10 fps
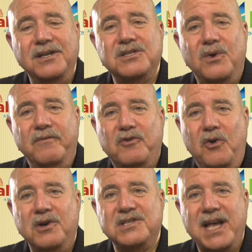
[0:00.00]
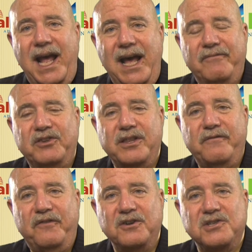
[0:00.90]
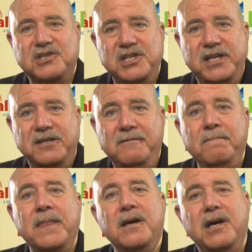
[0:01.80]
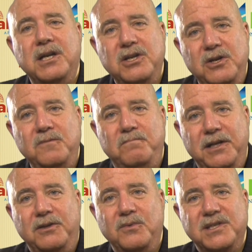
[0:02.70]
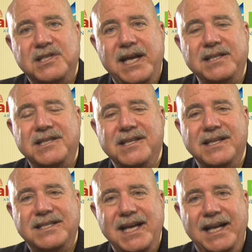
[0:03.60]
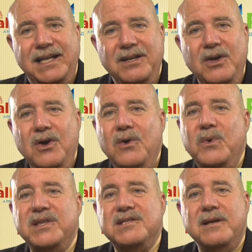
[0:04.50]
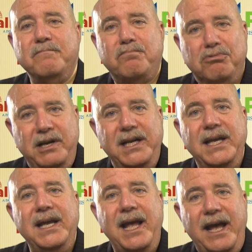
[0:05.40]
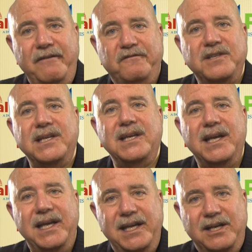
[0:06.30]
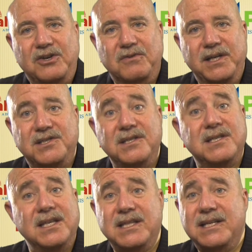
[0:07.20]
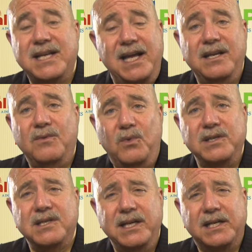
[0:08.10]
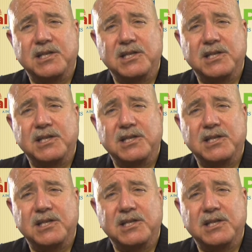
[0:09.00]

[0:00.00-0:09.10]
So, of course, after the first year, a new bill was sent to the tenant with some pretty hefty increases that the tenant wasn't